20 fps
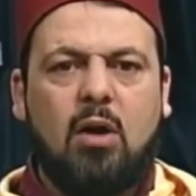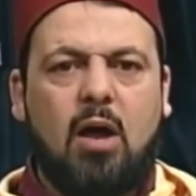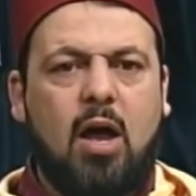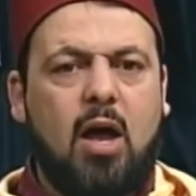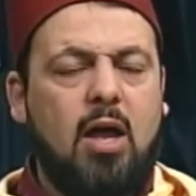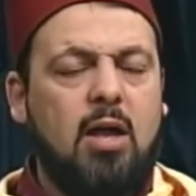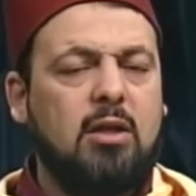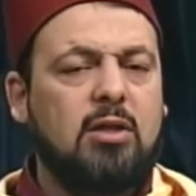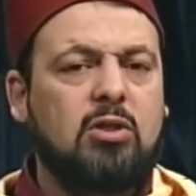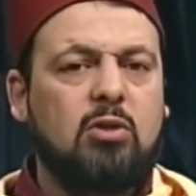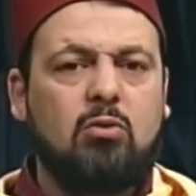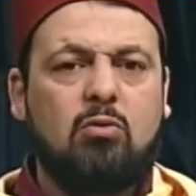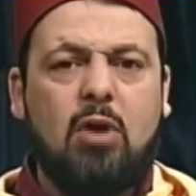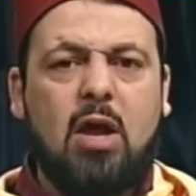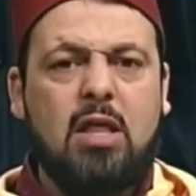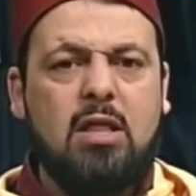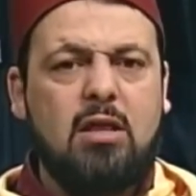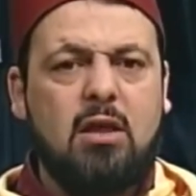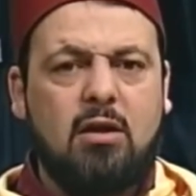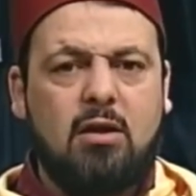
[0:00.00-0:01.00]
I
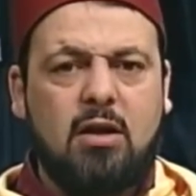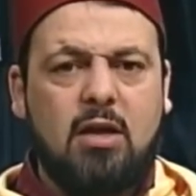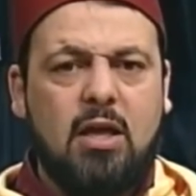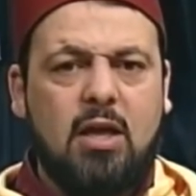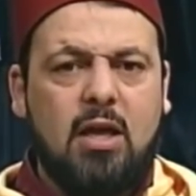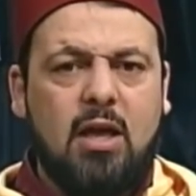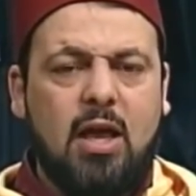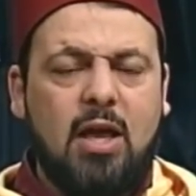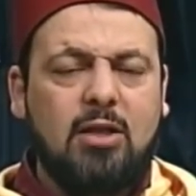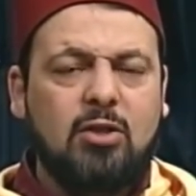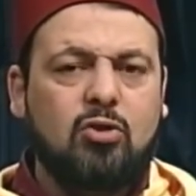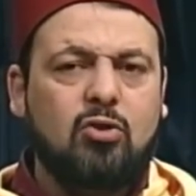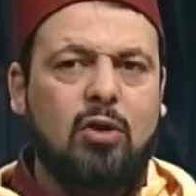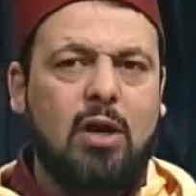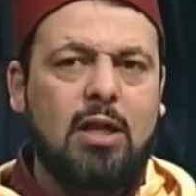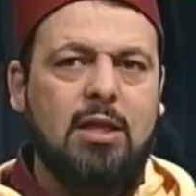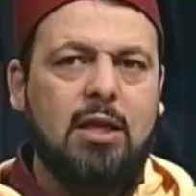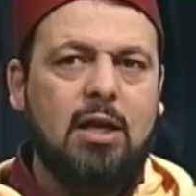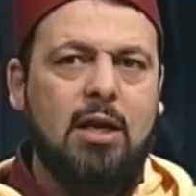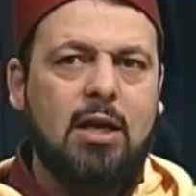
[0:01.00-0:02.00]
surrender. And
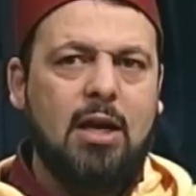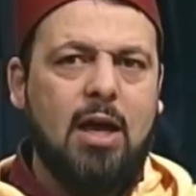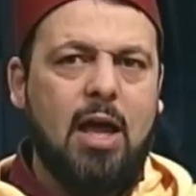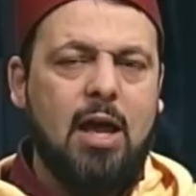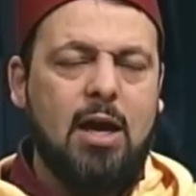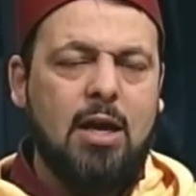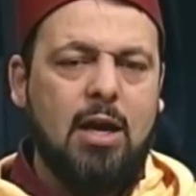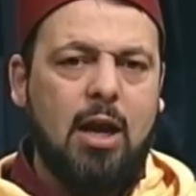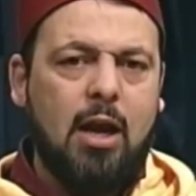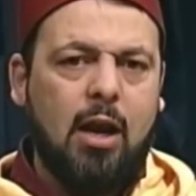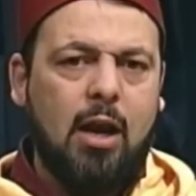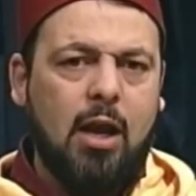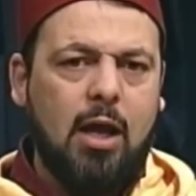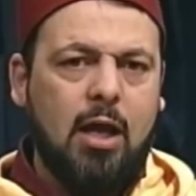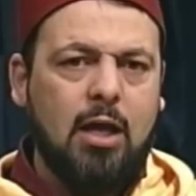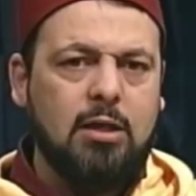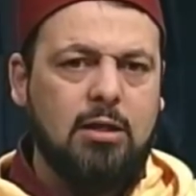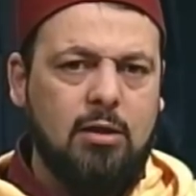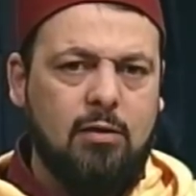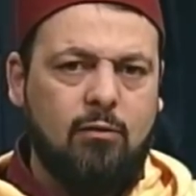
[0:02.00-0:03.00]
surrender not in a
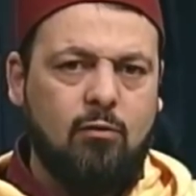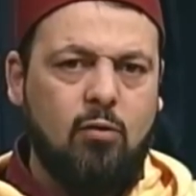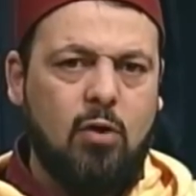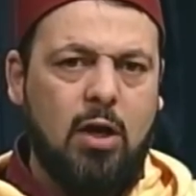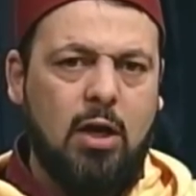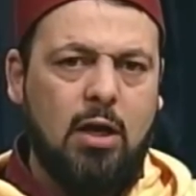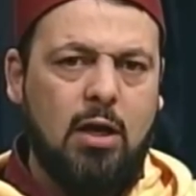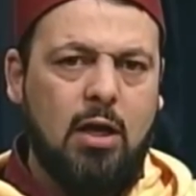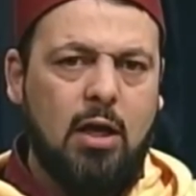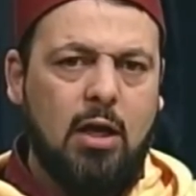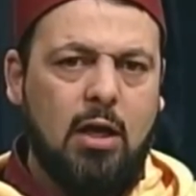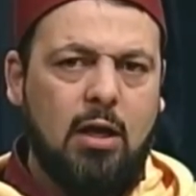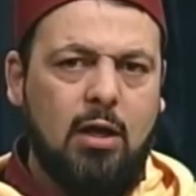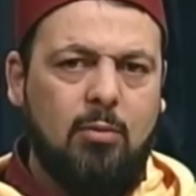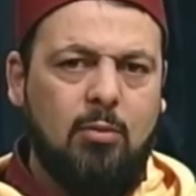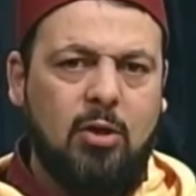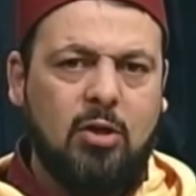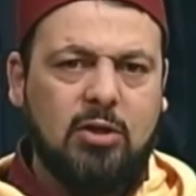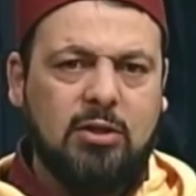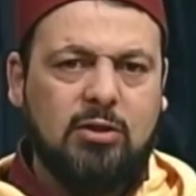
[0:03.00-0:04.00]
negative way,
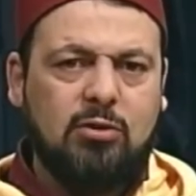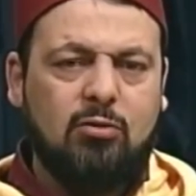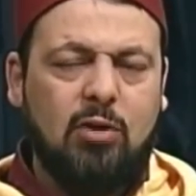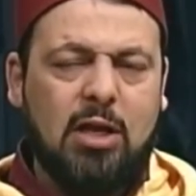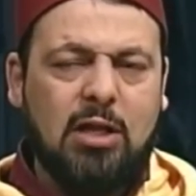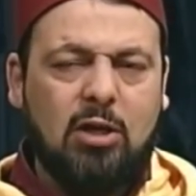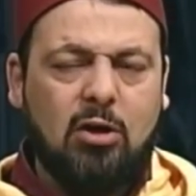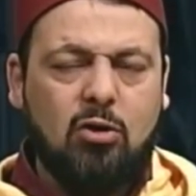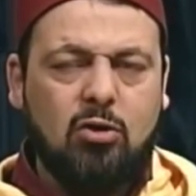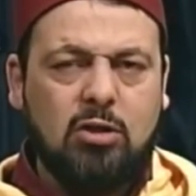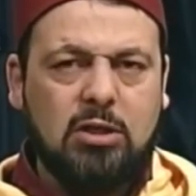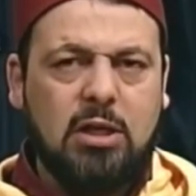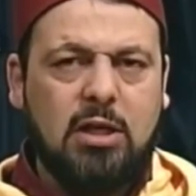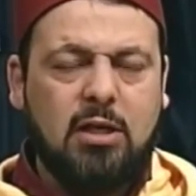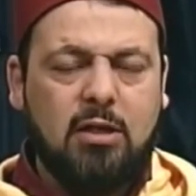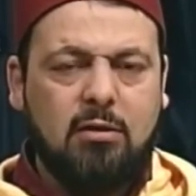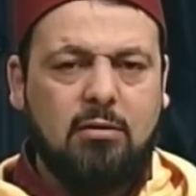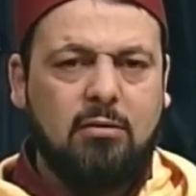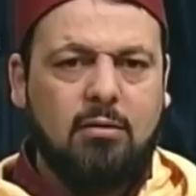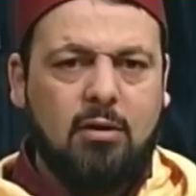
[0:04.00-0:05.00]
because surrender
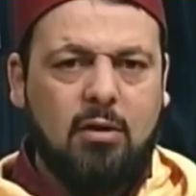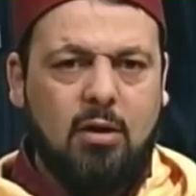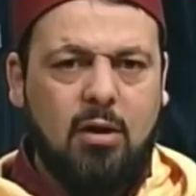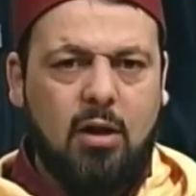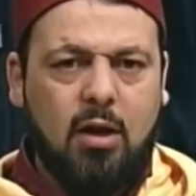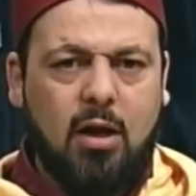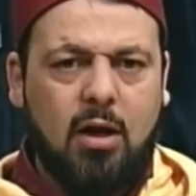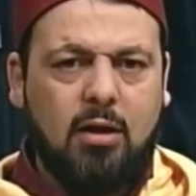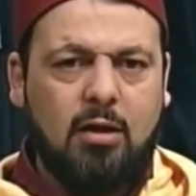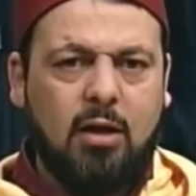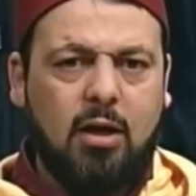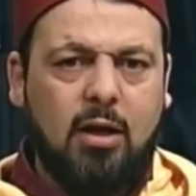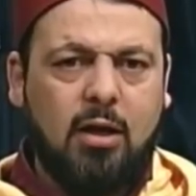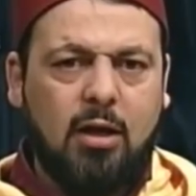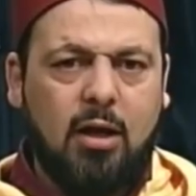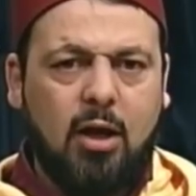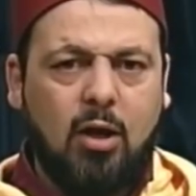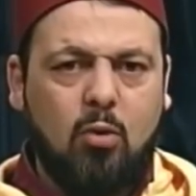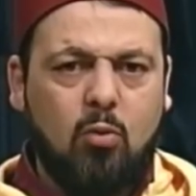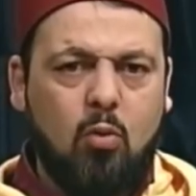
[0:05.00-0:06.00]
usually uh,
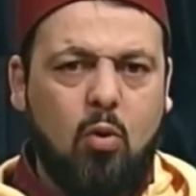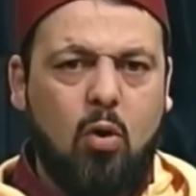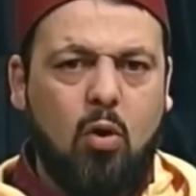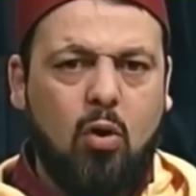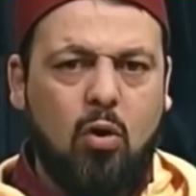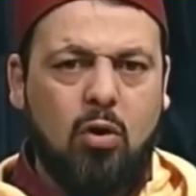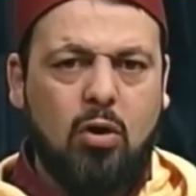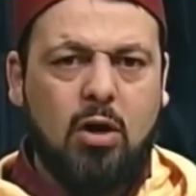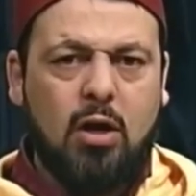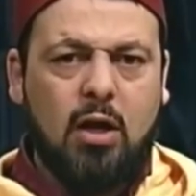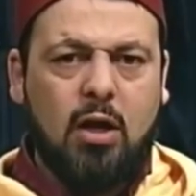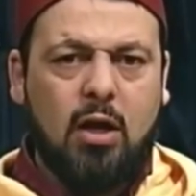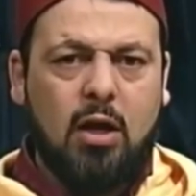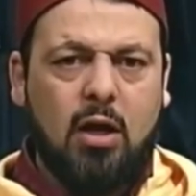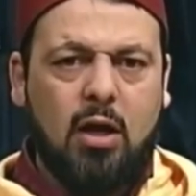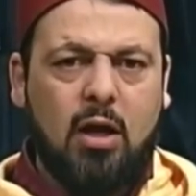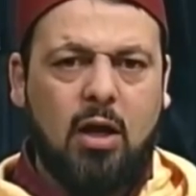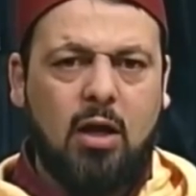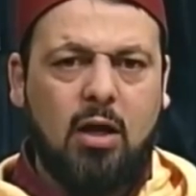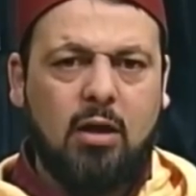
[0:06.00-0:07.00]
in, in, war,
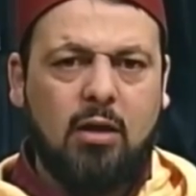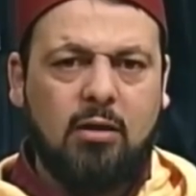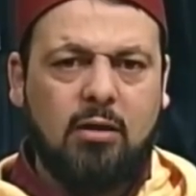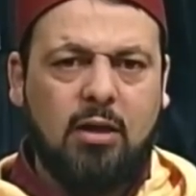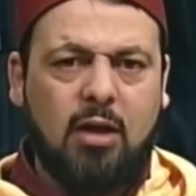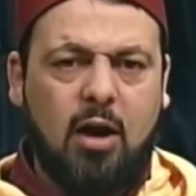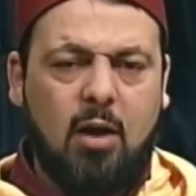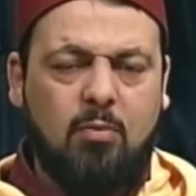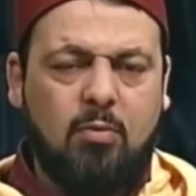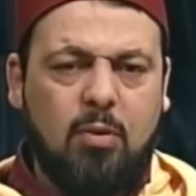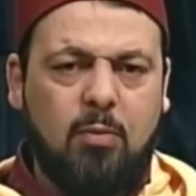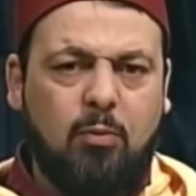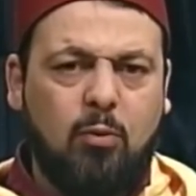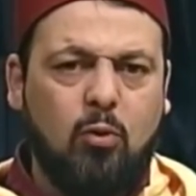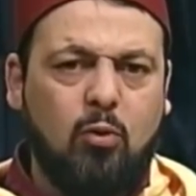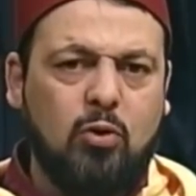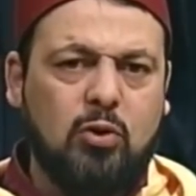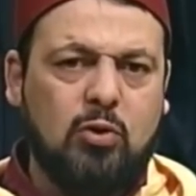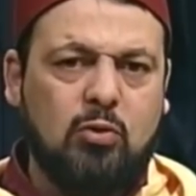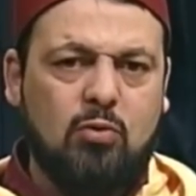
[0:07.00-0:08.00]
uh, there are
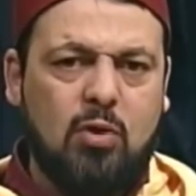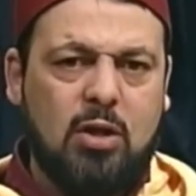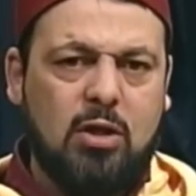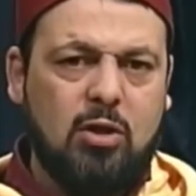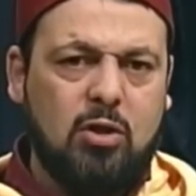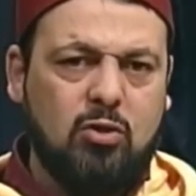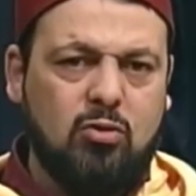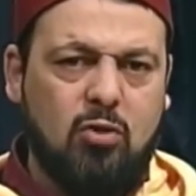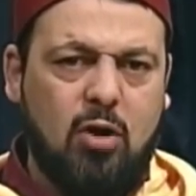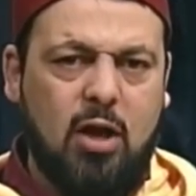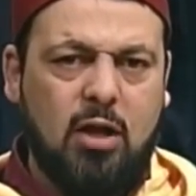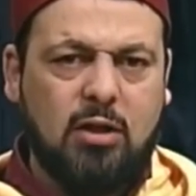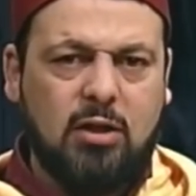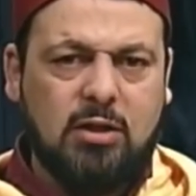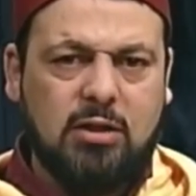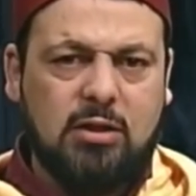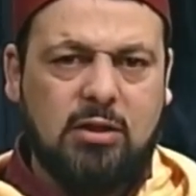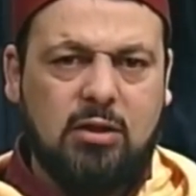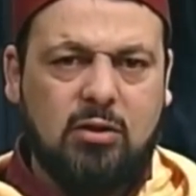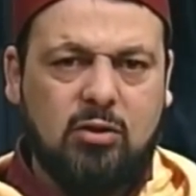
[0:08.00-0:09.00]
people who surrender to
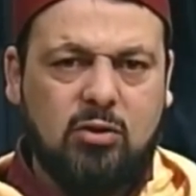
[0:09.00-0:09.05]
others.